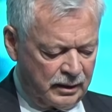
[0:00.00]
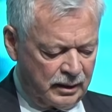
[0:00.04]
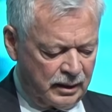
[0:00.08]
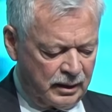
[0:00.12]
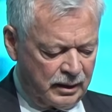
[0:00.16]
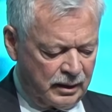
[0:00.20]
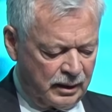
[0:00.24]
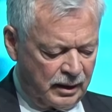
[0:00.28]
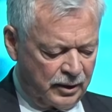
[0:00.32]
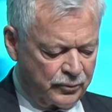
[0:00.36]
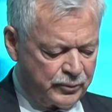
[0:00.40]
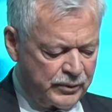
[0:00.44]

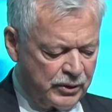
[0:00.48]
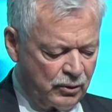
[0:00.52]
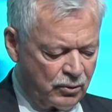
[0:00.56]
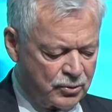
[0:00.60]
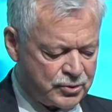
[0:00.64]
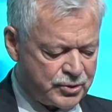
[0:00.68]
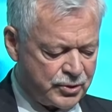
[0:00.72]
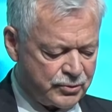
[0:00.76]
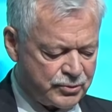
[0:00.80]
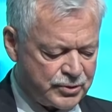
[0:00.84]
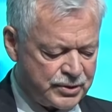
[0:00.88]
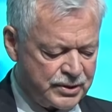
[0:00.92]
And we're
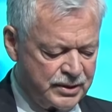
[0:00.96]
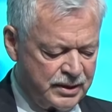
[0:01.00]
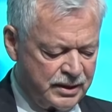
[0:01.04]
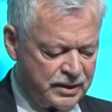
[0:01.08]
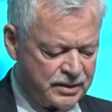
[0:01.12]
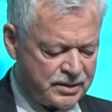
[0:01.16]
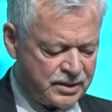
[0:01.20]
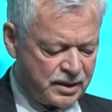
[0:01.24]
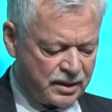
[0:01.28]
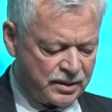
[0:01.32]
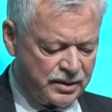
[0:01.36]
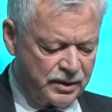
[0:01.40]
also seeing
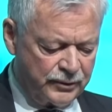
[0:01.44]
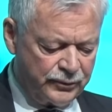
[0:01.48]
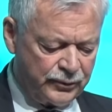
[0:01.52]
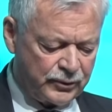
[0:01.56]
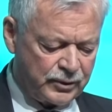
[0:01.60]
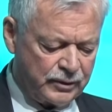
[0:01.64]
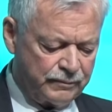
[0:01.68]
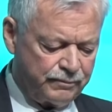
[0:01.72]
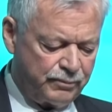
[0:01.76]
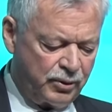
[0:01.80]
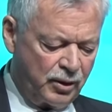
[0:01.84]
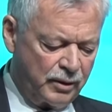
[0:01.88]

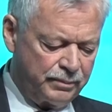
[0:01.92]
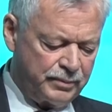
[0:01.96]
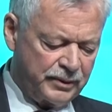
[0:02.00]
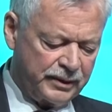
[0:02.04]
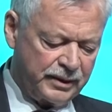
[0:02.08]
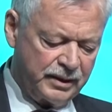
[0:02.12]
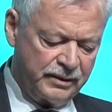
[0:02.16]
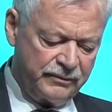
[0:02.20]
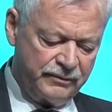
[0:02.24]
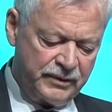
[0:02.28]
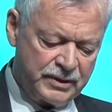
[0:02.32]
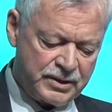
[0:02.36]
significant public
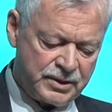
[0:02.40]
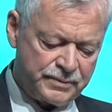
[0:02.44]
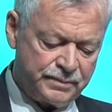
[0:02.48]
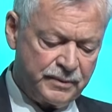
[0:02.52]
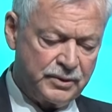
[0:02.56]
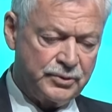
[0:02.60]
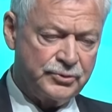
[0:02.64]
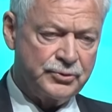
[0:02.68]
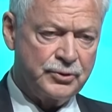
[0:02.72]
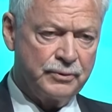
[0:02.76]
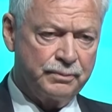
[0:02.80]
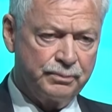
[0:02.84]

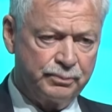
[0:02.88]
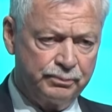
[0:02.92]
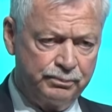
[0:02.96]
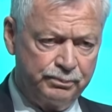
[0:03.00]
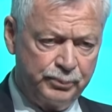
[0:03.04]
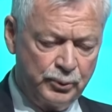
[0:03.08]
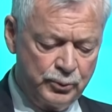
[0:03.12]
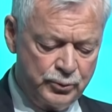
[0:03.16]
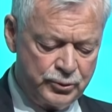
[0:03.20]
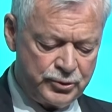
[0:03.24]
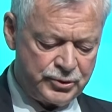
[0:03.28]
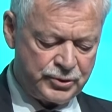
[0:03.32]
investment to
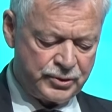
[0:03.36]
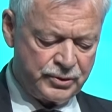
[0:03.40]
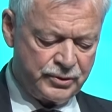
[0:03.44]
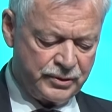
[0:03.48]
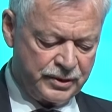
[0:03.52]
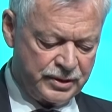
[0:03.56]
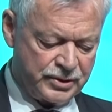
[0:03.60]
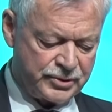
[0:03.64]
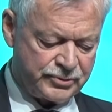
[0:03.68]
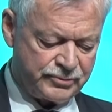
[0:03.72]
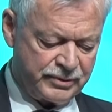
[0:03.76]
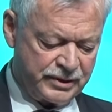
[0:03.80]
boost
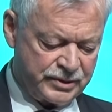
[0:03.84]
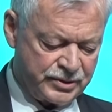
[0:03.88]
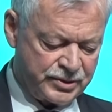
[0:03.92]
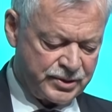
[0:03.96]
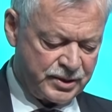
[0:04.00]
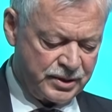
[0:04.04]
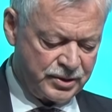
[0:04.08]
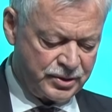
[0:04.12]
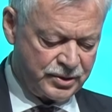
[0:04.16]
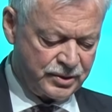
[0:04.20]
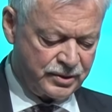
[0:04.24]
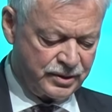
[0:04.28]
this
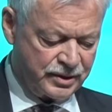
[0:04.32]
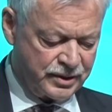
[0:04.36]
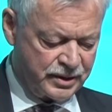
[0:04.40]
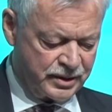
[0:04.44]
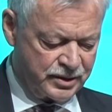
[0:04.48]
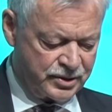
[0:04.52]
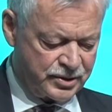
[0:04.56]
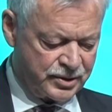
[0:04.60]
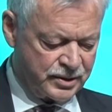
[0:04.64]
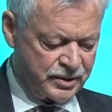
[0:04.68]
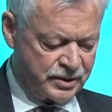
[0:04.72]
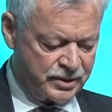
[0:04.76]
transition
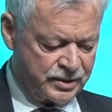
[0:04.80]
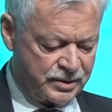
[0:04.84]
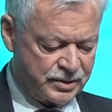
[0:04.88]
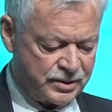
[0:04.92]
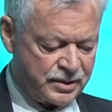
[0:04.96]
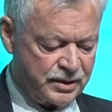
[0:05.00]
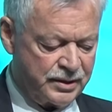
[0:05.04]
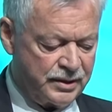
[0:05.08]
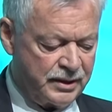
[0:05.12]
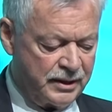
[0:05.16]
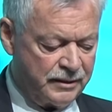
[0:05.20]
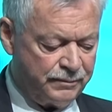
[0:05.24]
these years.
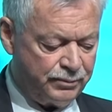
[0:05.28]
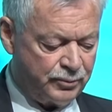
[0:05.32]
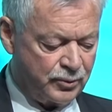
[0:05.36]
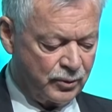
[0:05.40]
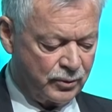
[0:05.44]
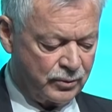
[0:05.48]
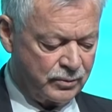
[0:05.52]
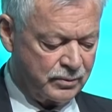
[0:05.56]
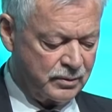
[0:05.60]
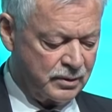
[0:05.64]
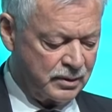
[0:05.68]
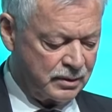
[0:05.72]
In
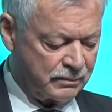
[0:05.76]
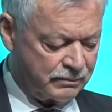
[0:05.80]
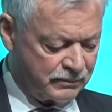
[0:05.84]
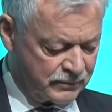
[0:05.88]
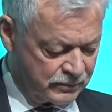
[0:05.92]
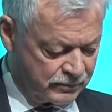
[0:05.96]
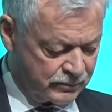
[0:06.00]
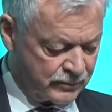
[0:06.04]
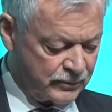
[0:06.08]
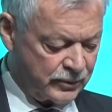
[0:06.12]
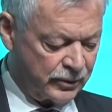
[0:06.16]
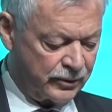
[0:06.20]
April,
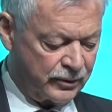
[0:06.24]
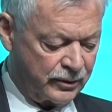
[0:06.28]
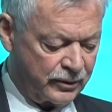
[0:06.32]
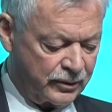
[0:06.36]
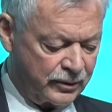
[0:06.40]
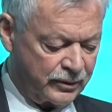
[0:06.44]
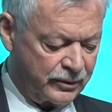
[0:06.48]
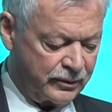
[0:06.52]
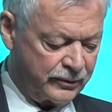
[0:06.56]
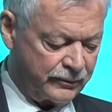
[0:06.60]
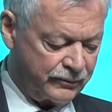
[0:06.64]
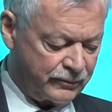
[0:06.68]

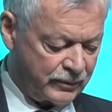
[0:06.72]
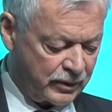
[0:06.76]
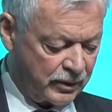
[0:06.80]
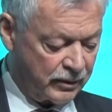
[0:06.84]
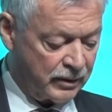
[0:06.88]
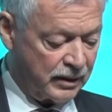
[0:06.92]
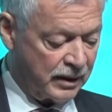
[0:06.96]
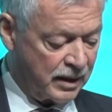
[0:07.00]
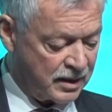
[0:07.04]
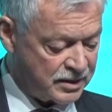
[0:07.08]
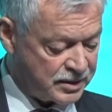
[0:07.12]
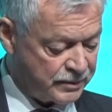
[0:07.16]

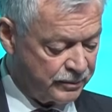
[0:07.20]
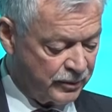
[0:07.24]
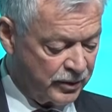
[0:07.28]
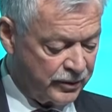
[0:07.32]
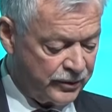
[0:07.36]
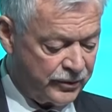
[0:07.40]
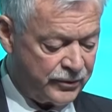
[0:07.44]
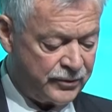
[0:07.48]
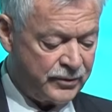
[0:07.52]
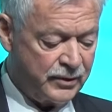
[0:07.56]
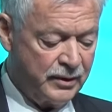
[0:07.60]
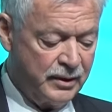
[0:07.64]
last
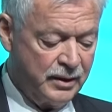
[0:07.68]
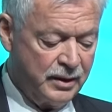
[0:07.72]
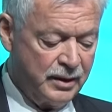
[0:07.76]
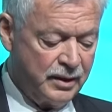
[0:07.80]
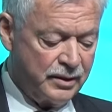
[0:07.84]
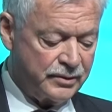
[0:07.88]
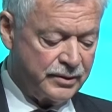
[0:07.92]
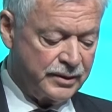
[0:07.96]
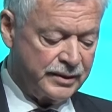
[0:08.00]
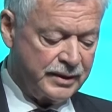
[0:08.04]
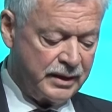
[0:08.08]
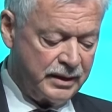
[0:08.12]
month,
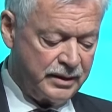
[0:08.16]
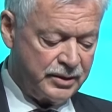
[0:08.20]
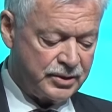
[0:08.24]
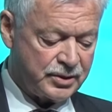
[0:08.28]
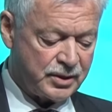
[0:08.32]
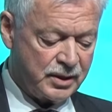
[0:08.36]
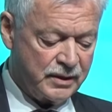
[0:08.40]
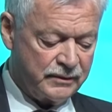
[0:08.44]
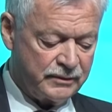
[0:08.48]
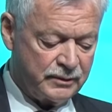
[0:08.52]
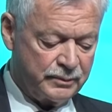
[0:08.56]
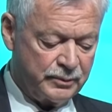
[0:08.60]
the Danish
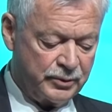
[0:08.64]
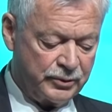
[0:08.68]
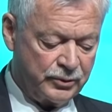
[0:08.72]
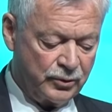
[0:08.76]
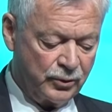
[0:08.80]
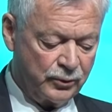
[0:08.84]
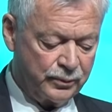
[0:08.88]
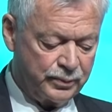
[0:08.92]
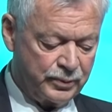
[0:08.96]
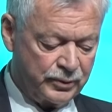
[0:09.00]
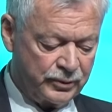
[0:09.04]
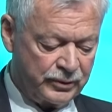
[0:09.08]
government
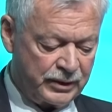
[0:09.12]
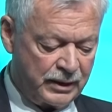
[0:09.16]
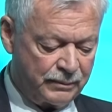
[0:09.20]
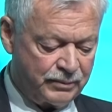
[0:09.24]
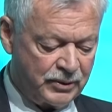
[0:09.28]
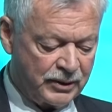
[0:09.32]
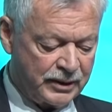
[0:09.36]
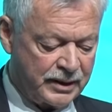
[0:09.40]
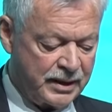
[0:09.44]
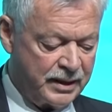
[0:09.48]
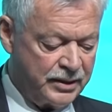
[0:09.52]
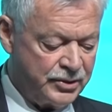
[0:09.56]
opened
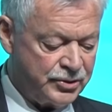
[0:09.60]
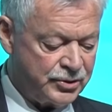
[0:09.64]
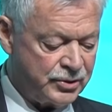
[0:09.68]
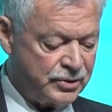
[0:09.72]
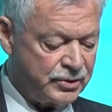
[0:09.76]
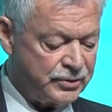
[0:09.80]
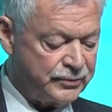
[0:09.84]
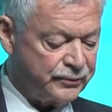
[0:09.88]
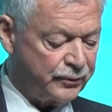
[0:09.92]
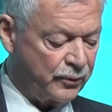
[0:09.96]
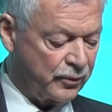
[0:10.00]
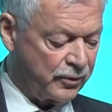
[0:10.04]
applications
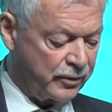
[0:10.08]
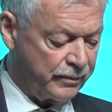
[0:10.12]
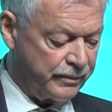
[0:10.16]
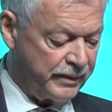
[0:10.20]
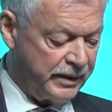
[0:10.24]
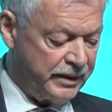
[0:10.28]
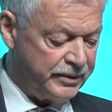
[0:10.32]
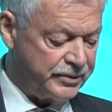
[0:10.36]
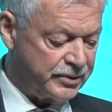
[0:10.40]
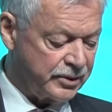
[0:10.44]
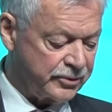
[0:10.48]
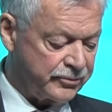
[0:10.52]
for a
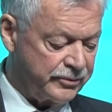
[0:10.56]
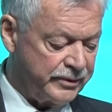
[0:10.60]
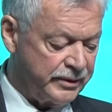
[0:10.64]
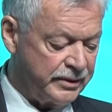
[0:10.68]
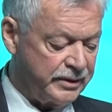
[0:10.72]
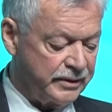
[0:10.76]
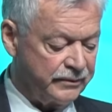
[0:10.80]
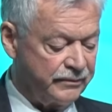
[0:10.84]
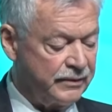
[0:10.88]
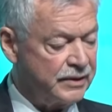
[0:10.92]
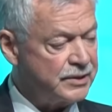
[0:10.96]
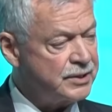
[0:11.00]
major green
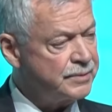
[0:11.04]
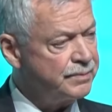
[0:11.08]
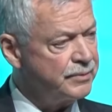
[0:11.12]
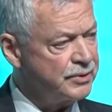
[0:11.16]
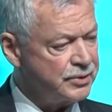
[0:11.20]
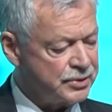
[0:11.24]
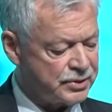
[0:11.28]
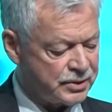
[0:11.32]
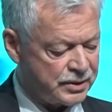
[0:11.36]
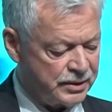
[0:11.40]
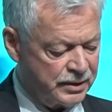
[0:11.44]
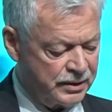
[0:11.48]
investment
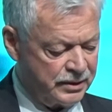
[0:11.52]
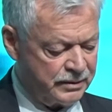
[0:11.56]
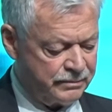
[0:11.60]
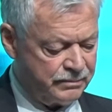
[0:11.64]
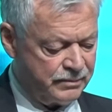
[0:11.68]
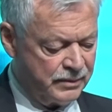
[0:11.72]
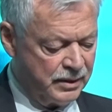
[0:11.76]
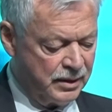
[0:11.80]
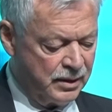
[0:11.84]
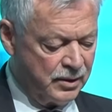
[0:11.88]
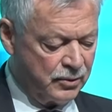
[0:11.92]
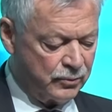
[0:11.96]

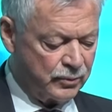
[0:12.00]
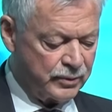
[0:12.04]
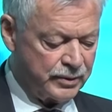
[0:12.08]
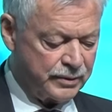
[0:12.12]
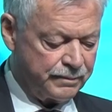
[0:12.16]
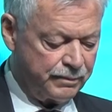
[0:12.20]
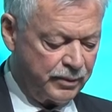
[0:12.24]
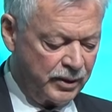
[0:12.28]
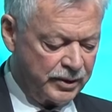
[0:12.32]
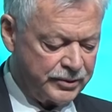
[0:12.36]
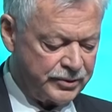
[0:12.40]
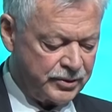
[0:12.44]
scheme with a
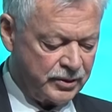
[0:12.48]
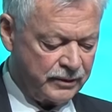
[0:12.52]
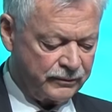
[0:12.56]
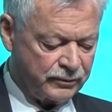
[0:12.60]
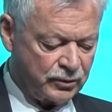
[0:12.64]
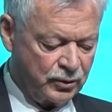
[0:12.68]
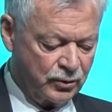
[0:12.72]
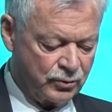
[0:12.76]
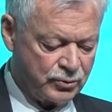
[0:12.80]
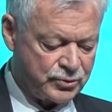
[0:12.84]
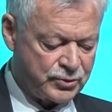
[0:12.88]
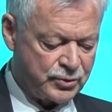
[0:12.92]
budget of
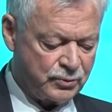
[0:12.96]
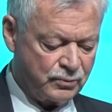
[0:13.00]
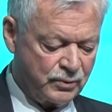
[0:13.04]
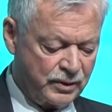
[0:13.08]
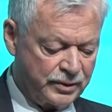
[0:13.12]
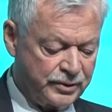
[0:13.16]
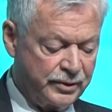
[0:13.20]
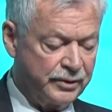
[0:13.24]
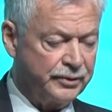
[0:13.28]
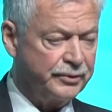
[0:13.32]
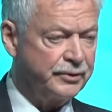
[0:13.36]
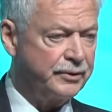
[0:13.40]
close to
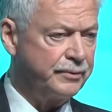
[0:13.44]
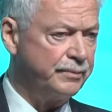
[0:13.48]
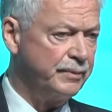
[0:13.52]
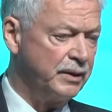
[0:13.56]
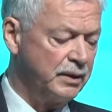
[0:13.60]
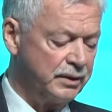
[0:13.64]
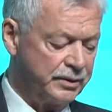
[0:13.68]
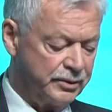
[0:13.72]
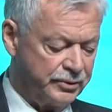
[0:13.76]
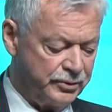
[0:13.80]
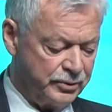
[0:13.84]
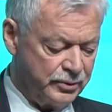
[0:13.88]
$100 million.